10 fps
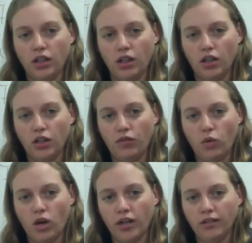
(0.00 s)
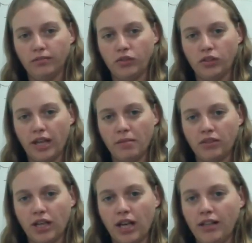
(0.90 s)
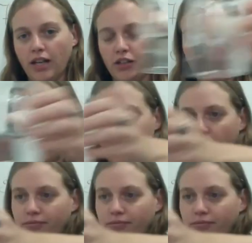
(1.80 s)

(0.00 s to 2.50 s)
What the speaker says: of water, same as I had yesterday.